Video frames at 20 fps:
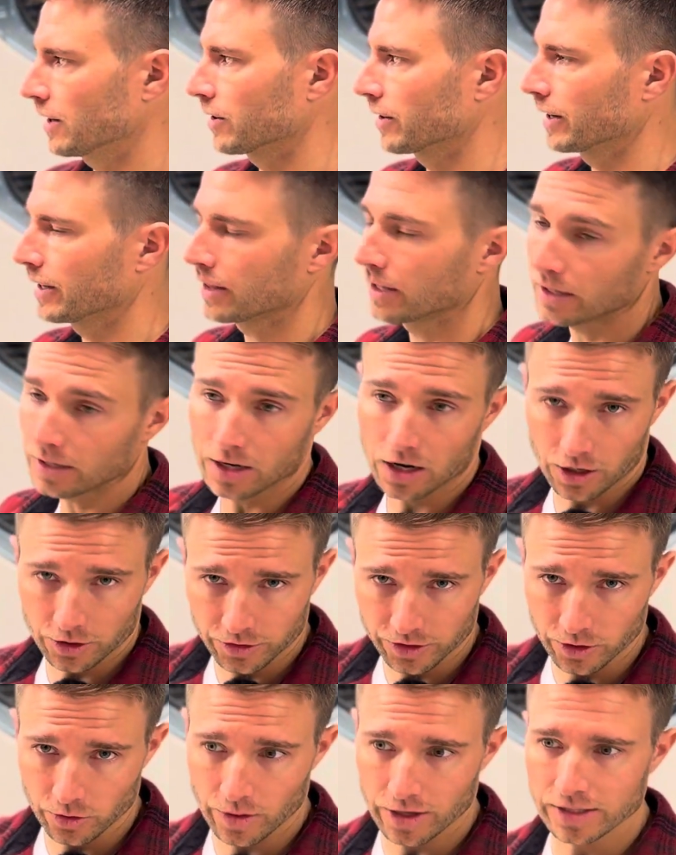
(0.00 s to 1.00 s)
are in the
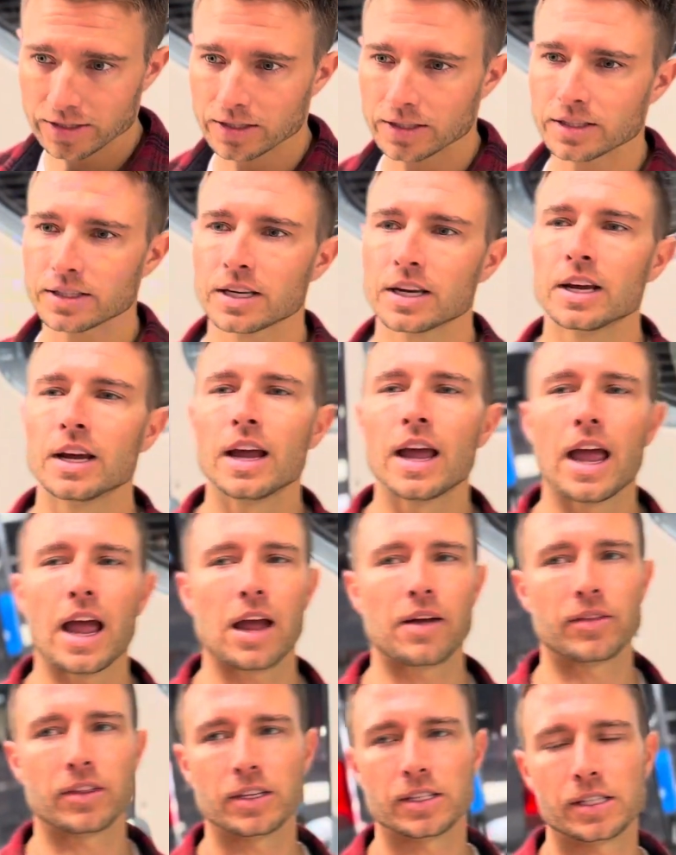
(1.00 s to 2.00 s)
Concrete Oasis.
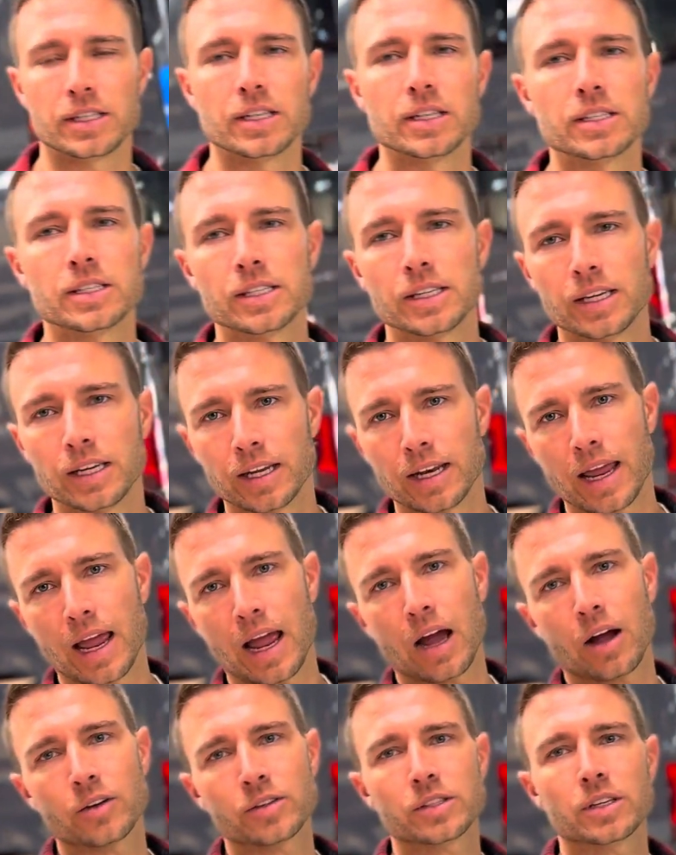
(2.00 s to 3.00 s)
Having the CNC
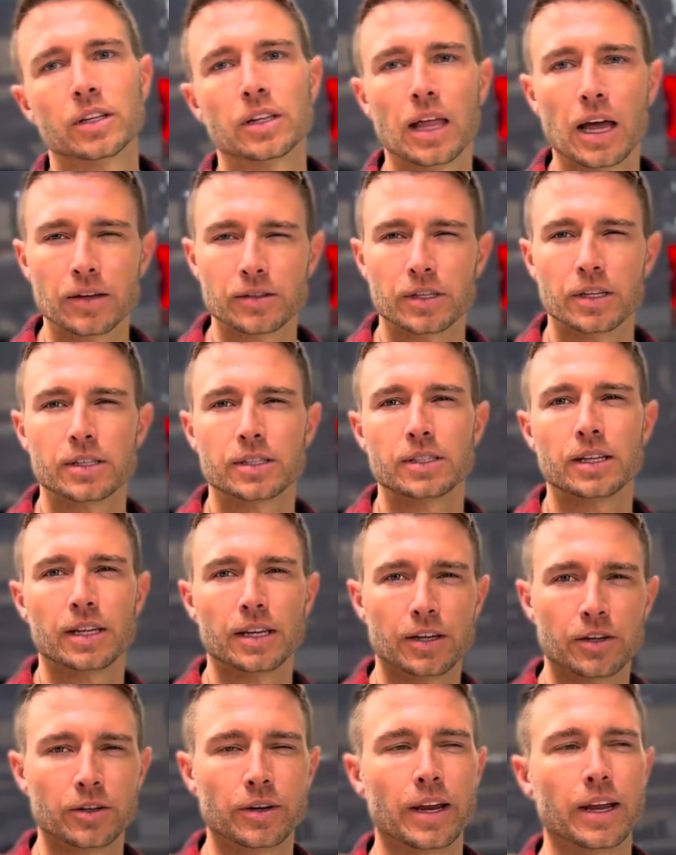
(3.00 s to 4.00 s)
in-house allows us to
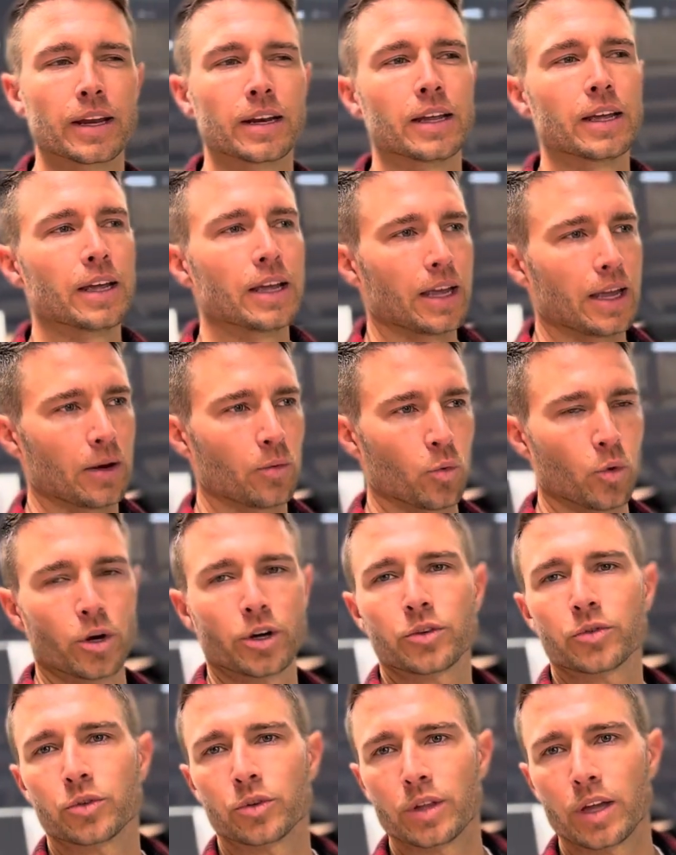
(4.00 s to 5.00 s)
iterate and
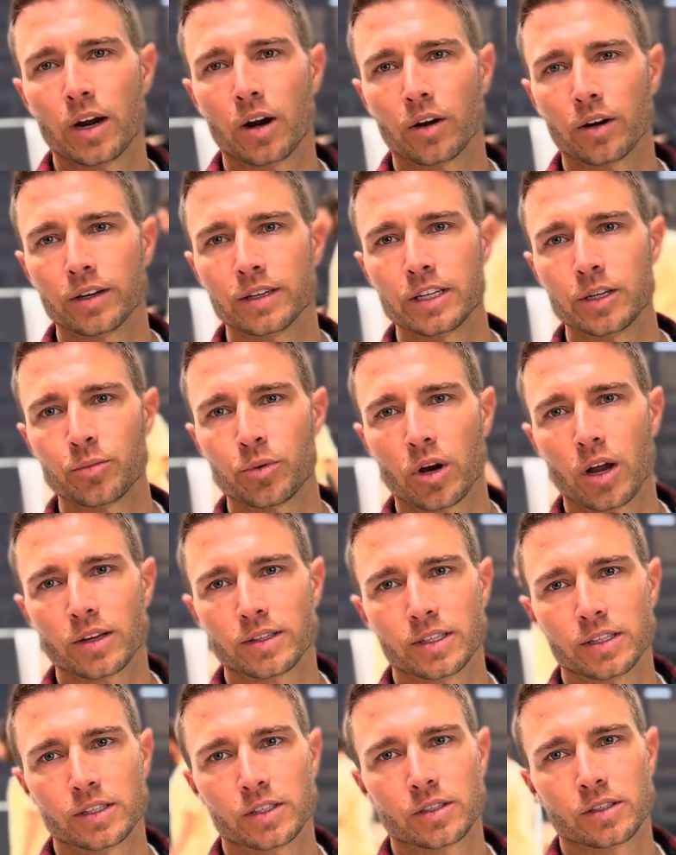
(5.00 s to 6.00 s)
work through that R&D
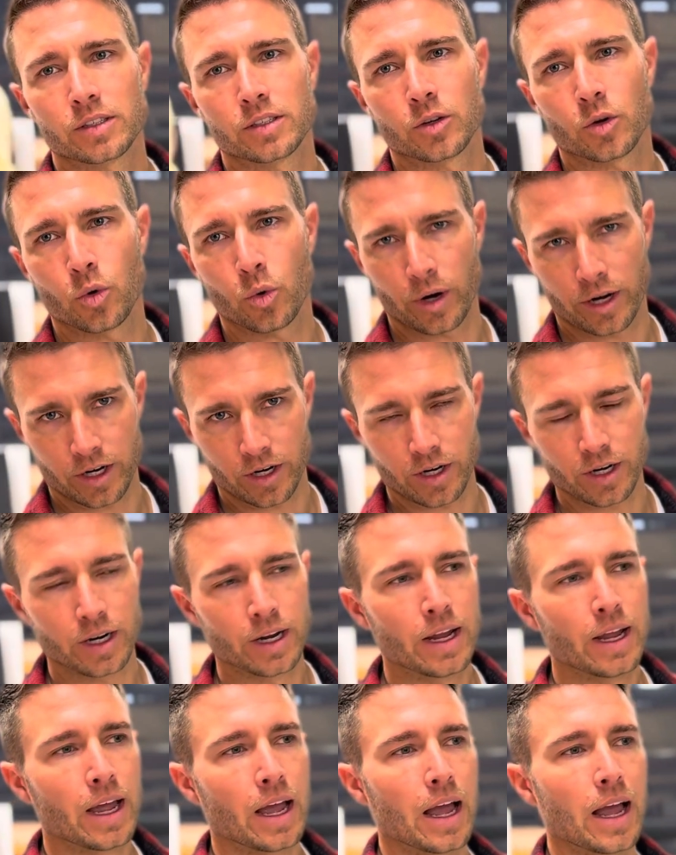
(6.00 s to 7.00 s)
process quicker.
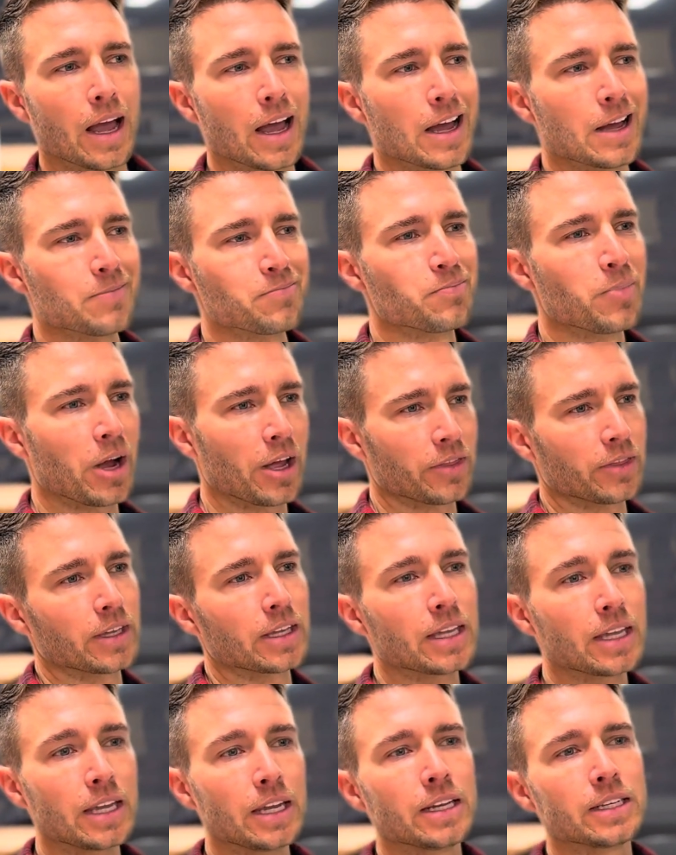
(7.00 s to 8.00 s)
But the
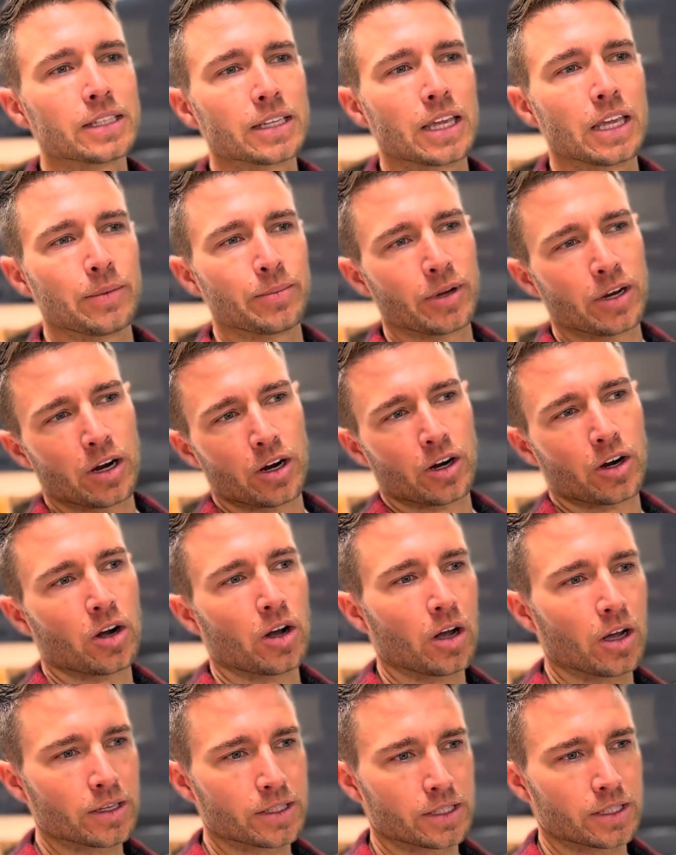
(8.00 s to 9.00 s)
key to keeping our
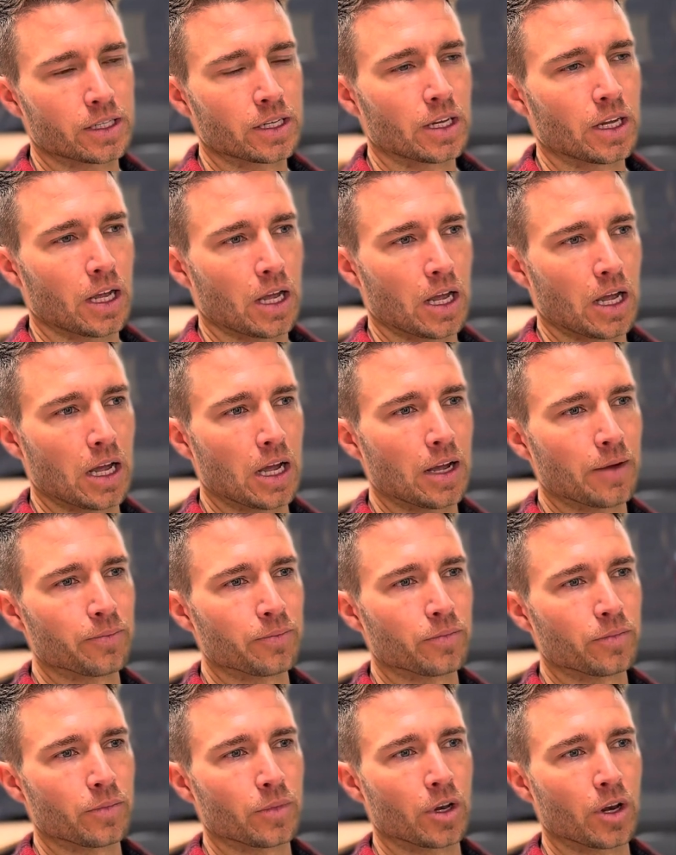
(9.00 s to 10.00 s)
costs,
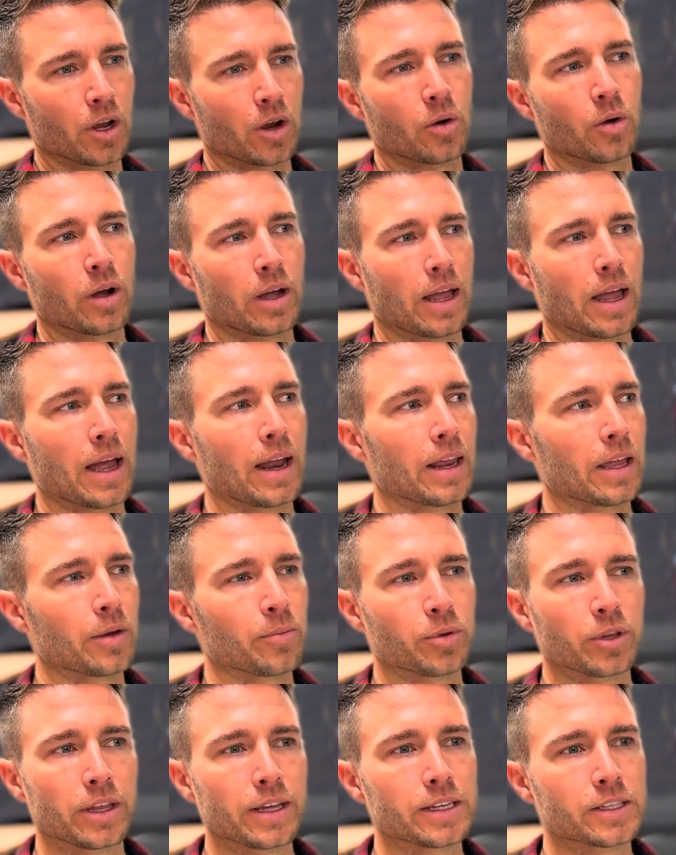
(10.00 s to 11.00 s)
at a
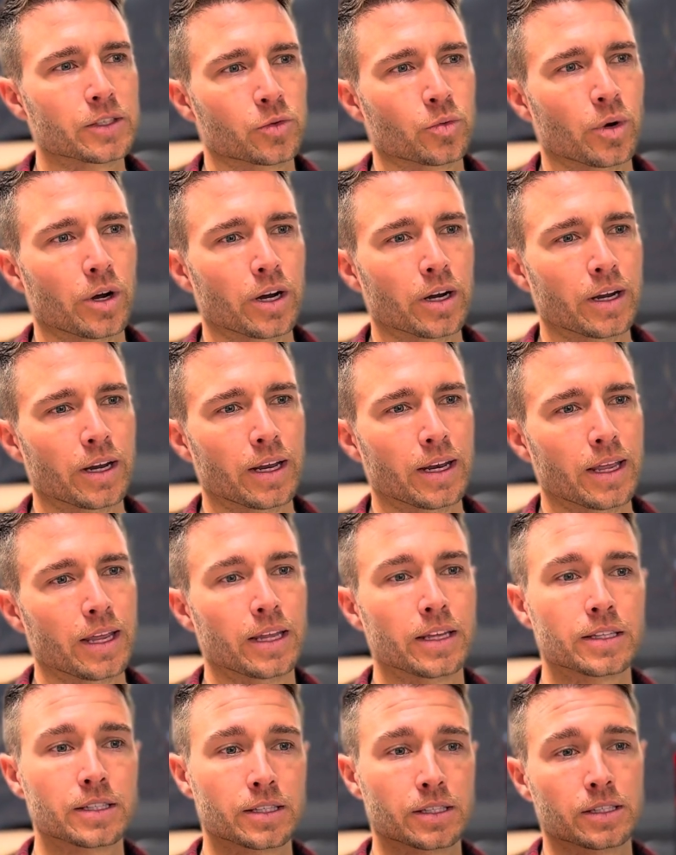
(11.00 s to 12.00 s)
place where it
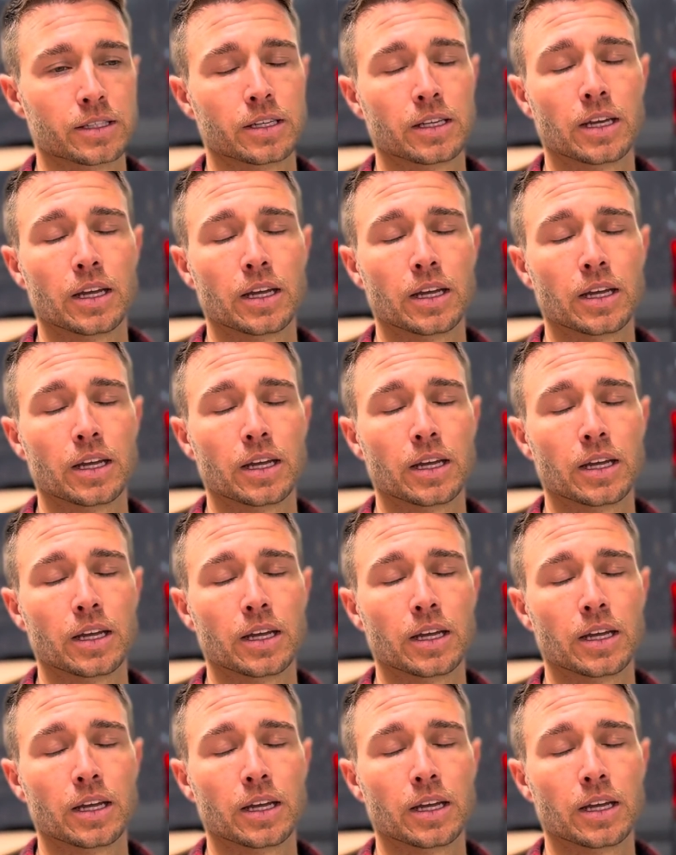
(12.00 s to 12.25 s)
hits